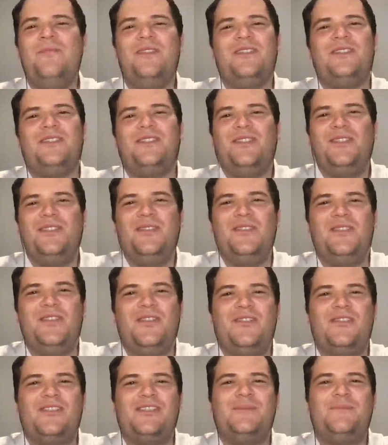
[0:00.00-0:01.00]
to Salute
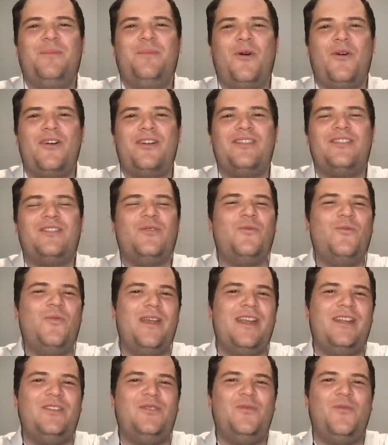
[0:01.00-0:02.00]
Your Sports
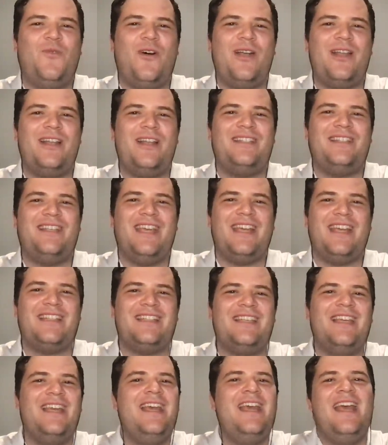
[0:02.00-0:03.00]
Week 26.
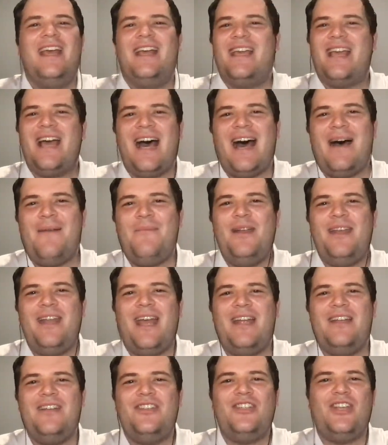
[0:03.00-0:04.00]
Kamen
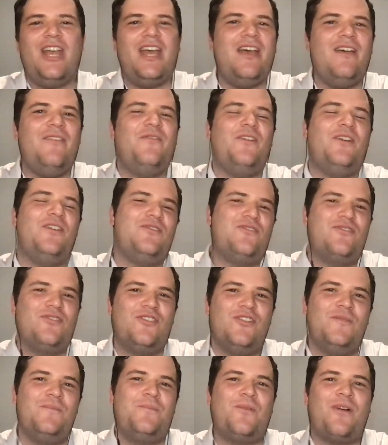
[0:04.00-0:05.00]
Enchev,
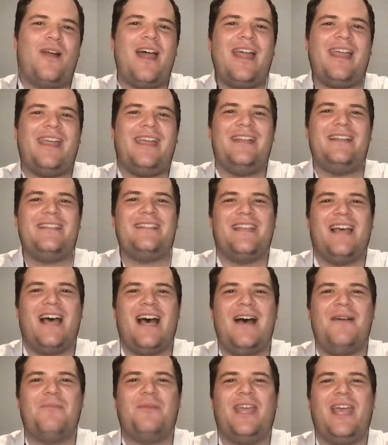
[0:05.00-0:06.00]
Drew Brackett,
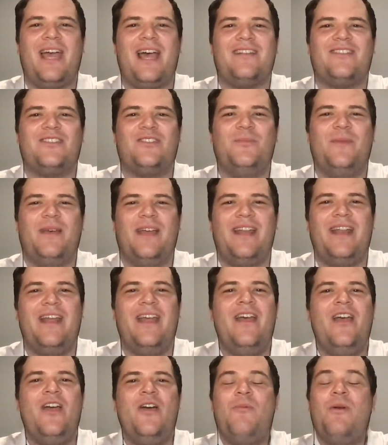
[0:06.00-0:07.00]
Tom Castleman.
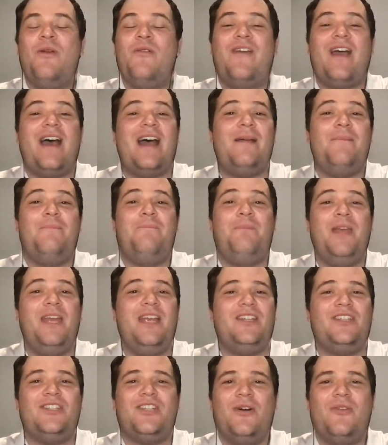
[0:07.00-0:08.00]
We've got a big
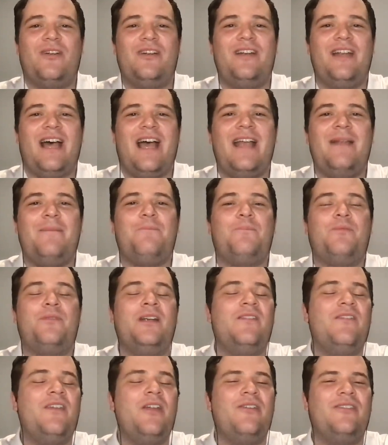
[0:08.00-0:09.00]
show tonight
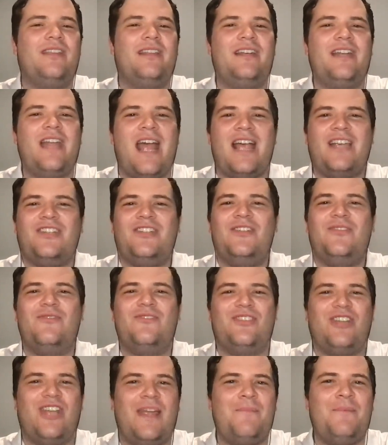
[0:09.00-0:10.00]
previewing the national
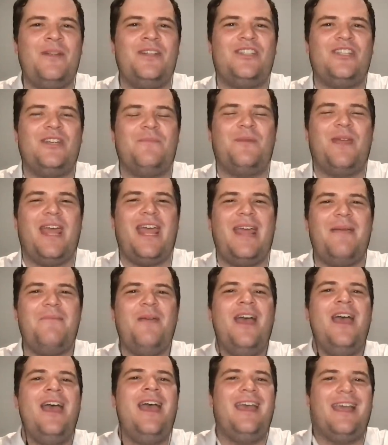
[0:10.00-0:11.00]
championship game,
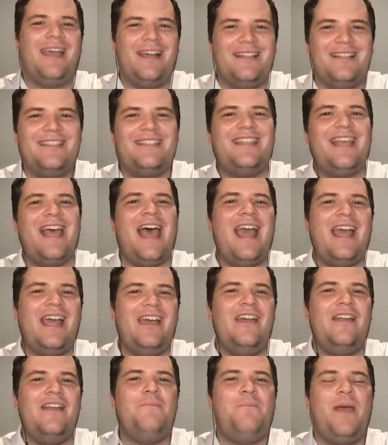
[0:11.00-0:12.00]
Gonzaga
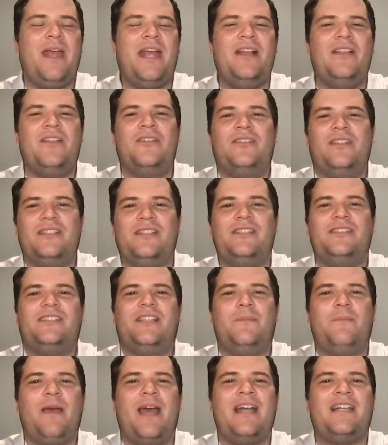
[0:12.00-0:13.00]
and Baylor. This is the
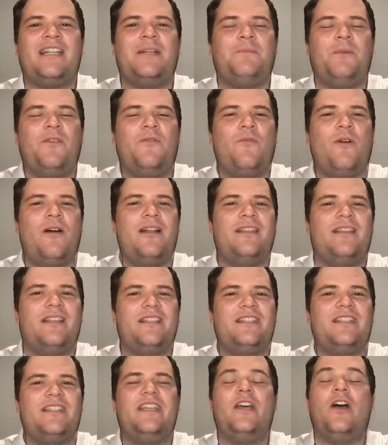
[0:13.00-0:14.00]
matchup we've wanted to
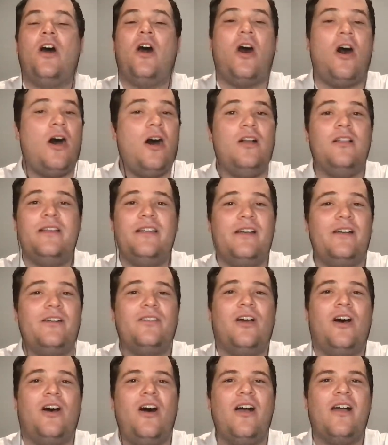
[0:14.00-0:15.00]
see all year
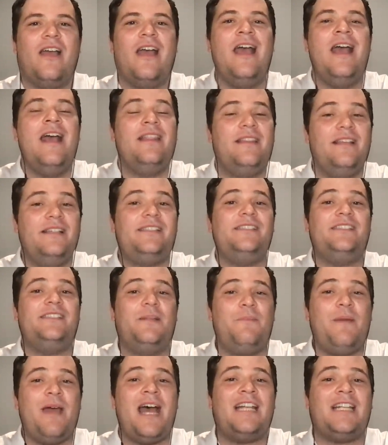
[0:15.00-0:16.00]
long. This is the
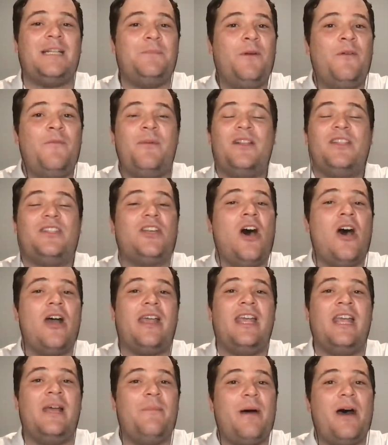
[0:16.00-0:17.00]
matchup we've been
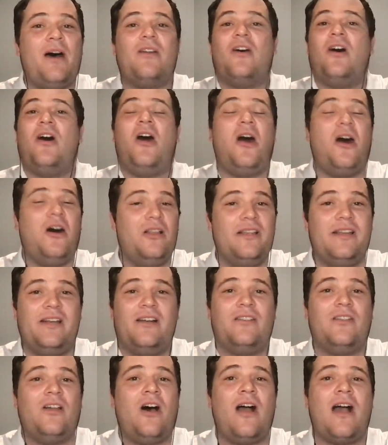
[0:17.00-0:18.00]
talking about all year
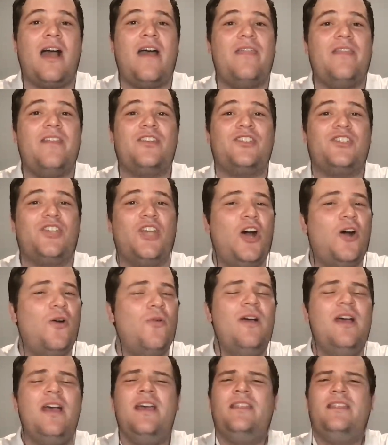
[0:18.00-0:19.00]
long on the
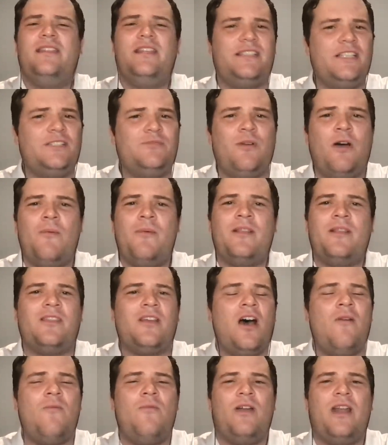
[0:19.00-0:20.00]
show. This is what we
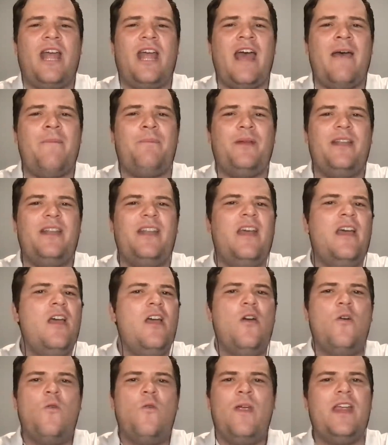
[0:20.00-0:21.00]
thought would happen.
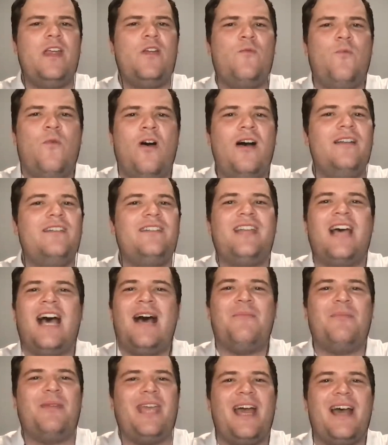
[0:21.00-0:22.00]
Week 1,
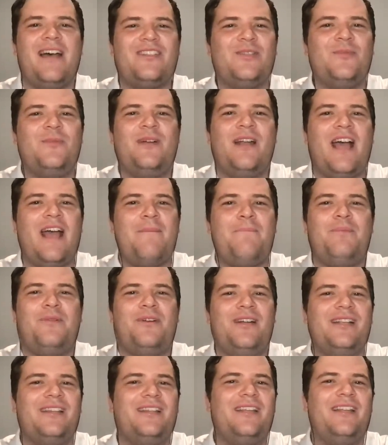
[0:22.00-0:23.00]
Tom Castleman and I
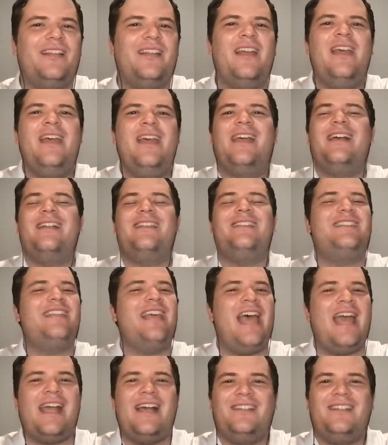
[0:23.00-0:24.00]
predicted
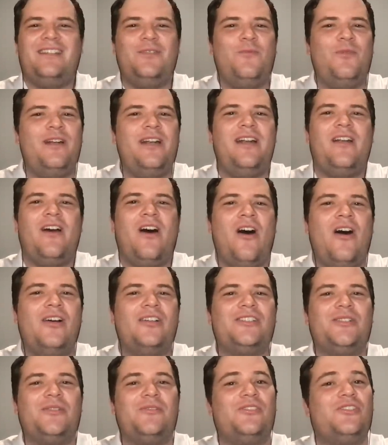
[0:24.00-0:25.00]
Gonzaga to win it all,
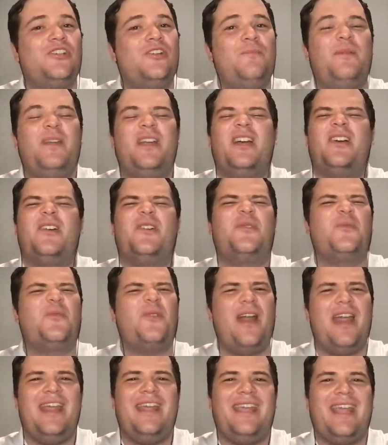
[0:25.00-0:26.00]
so it should be a
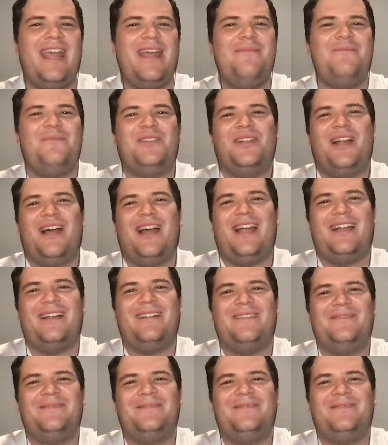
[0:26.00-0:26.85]
great game tonight.